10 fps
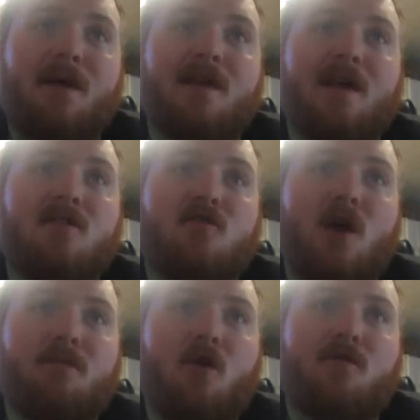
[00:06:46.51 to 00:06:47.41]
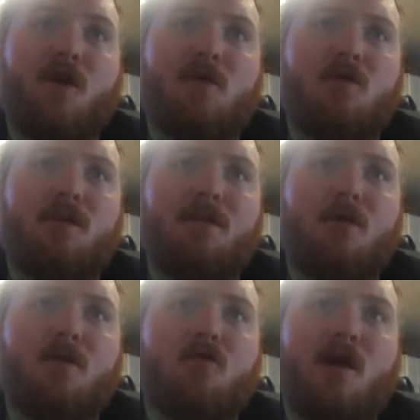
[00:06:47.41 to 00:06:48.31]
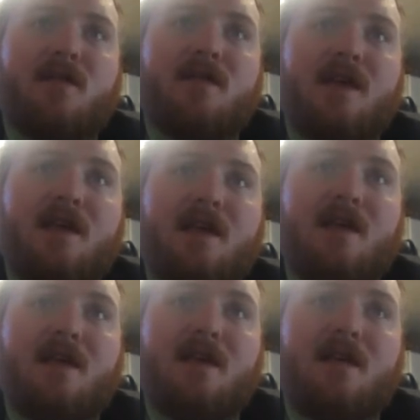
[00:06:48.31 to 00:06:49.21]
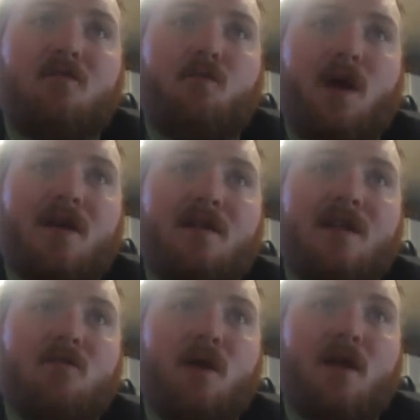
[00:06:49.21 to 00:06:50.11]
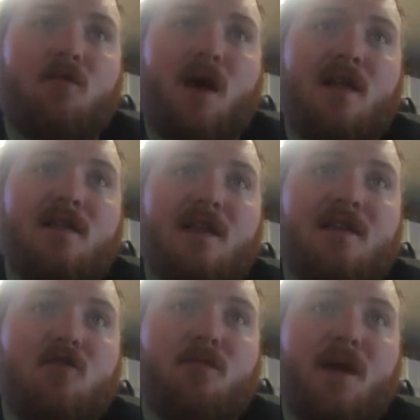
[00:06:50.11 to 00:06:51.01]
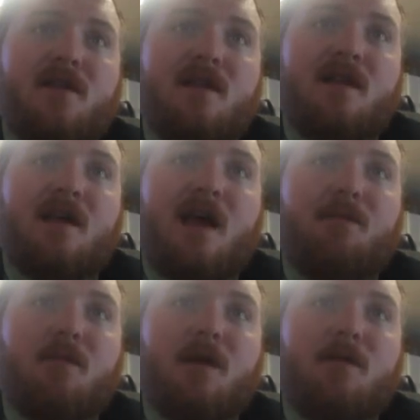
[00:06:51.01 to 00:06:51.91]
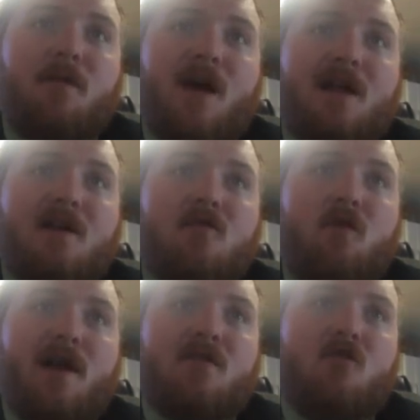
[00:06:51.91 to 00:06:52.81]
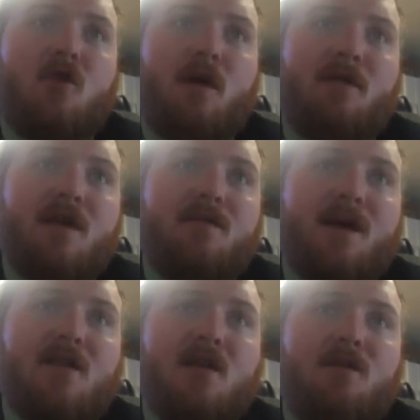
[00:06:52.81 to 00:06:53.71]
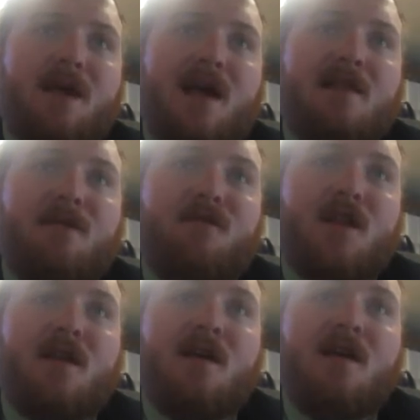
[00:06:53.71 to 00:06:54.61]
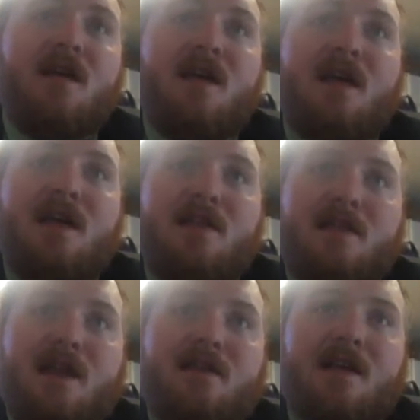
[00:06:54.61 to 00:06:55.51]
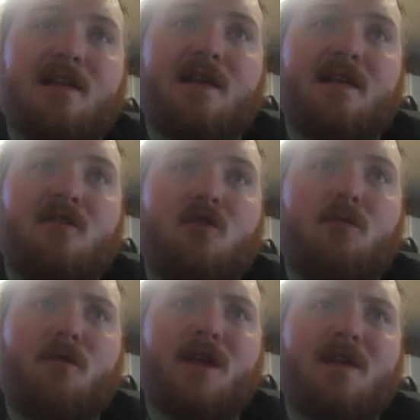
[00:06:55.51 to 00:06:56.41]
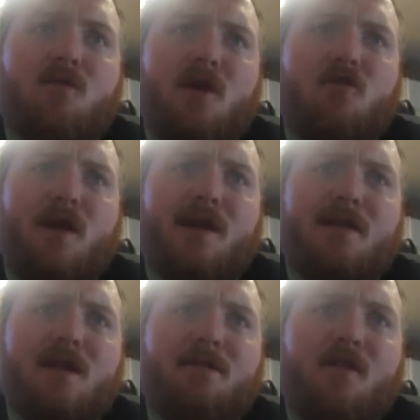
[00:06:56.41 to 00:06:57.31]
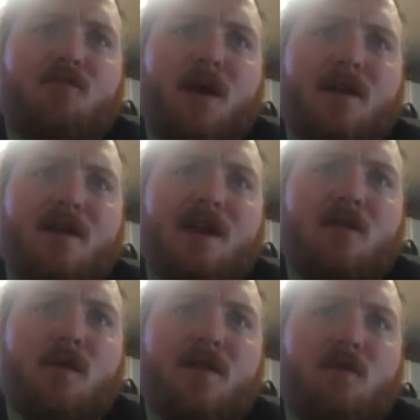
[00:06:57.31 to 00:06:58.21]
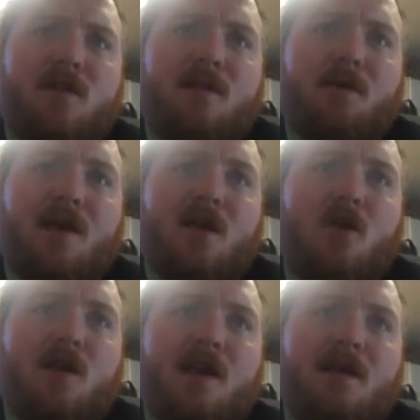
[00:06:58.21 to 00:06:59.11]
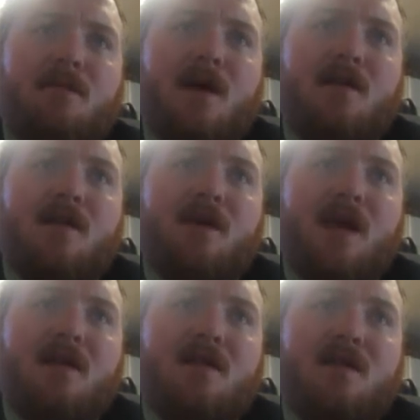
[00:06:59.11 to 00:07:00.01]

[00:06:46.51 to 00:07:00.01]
Monday, a sharp cold front will be moving across the Rockies eastward as well as the central plains in the upper Mississippi Valley. Quite cool weather expected beyond the front that is likely to continue moving eastward during the first part of the next week with summer heat only in Monday's event.